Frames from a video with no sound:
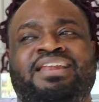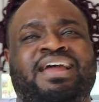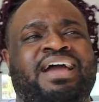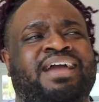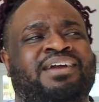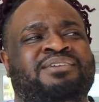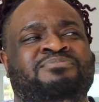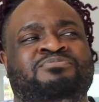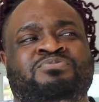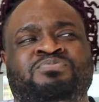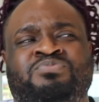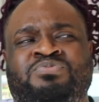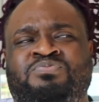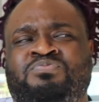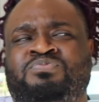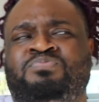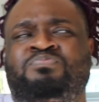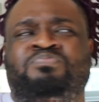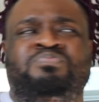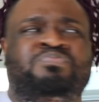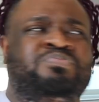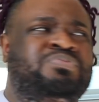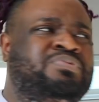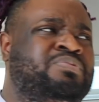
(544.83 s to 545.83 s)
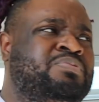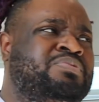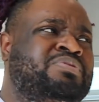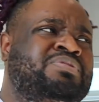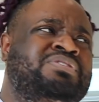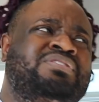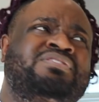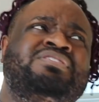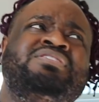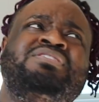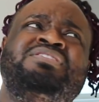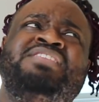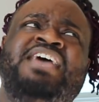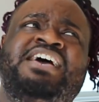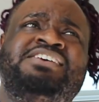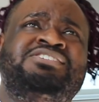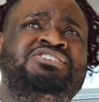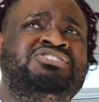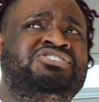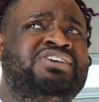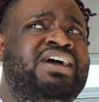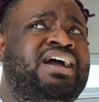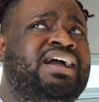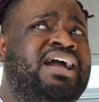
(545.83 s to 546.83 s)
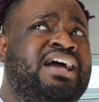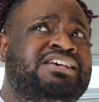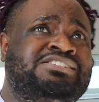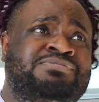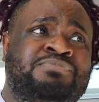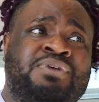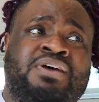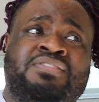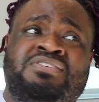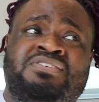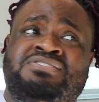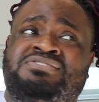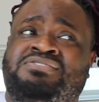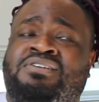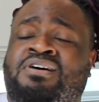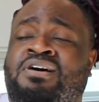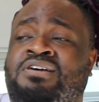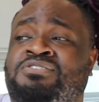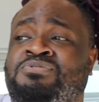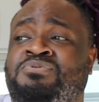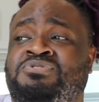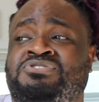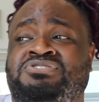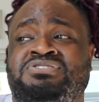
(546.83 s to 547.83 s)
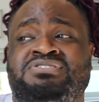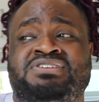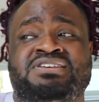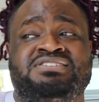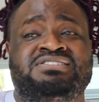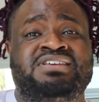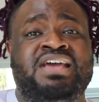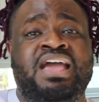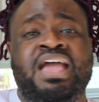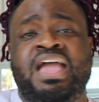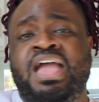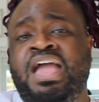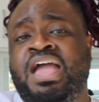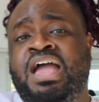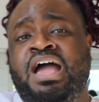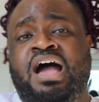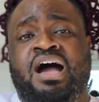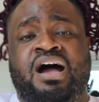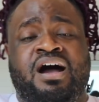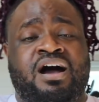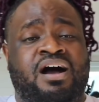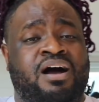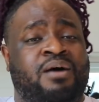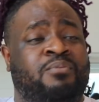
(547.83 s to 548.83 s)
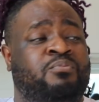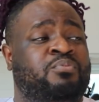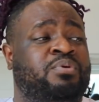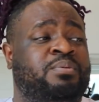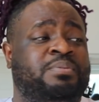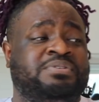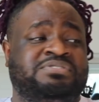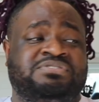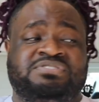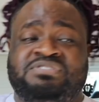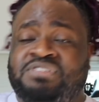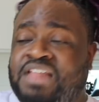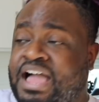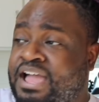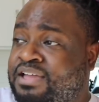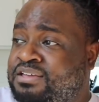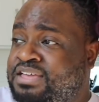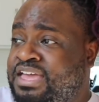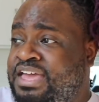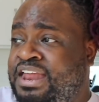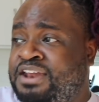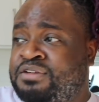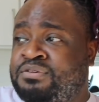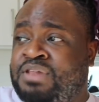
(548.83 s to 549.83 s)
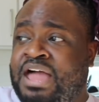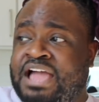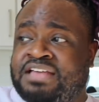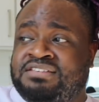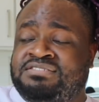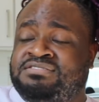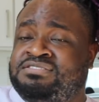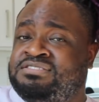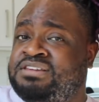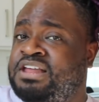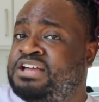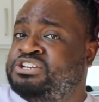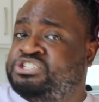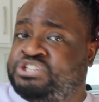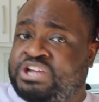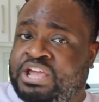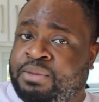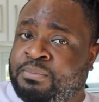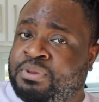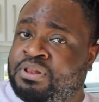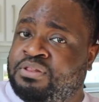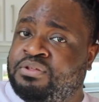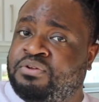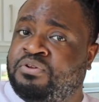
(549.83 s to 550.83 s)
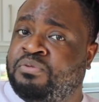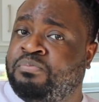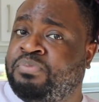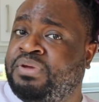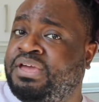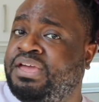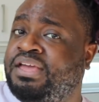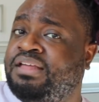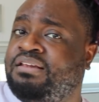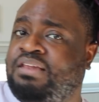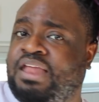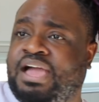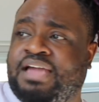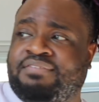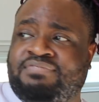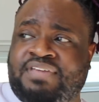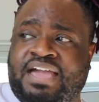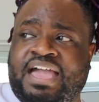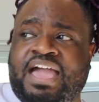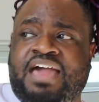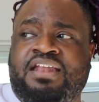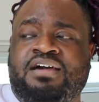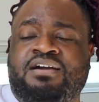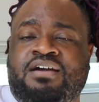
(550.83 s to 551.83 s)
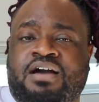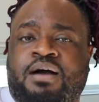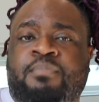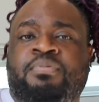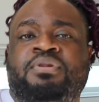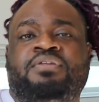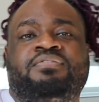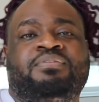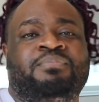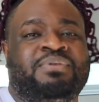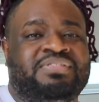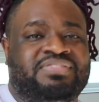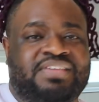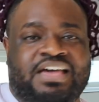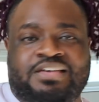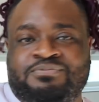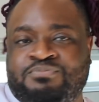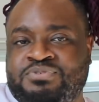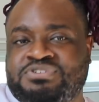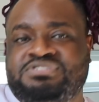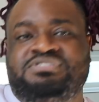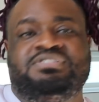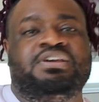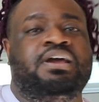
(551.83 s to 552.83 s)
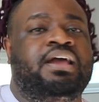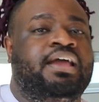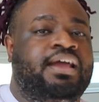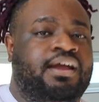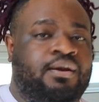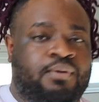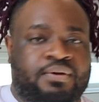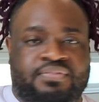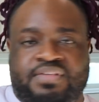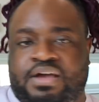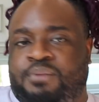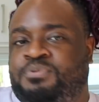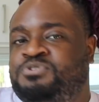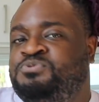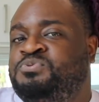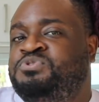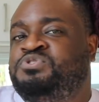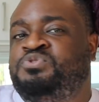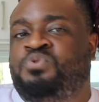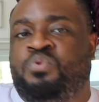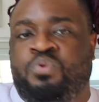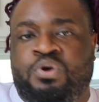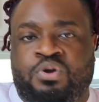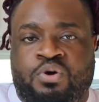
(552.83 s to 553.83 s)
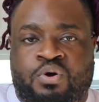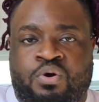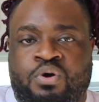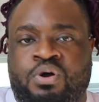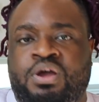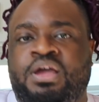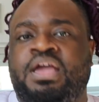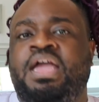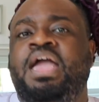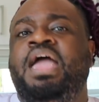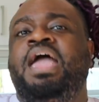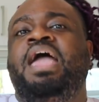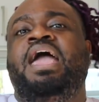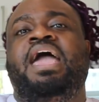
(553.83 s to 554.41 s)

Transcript: Like, Destiny's Child got some other songs which just was like kind of like slut shame a little bit. Like, they had a couple of, but that was the era. That was what's going on.